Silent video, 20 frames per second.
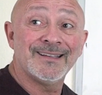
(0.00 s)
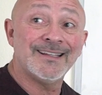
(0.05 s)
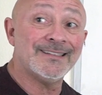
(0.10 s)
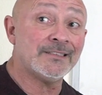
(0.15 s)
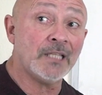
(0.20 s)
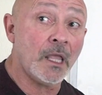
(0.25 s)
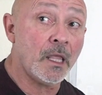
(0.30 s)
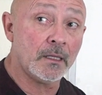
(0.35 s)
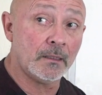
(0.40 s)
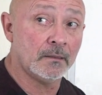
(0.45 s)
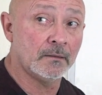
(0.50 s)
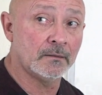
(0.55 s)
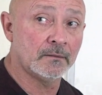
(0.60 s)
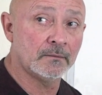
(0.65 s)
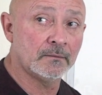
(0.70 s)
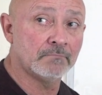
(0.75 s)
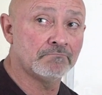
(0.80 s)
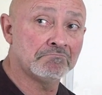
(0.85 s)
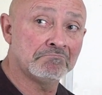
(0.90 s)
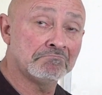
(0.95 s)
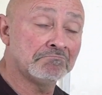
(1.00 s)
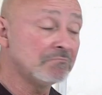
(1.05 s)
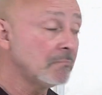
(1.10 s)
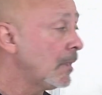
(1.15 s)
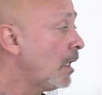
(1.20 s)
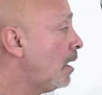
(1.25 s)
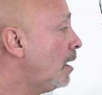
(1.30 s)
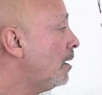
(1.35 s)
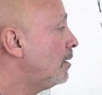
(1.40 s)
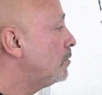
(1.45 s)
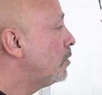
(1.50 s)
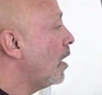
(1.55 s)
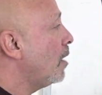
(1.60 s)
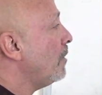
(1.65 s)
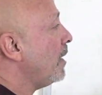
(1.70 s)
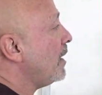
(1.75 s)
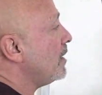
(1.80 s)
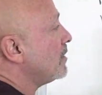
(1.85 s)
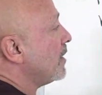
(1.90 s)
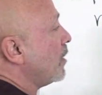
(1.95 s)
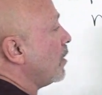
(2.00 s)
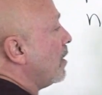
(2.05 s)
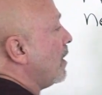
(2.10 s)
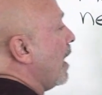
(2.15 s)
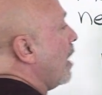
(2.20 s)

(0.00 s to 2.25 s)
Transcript: That's it. So that means that your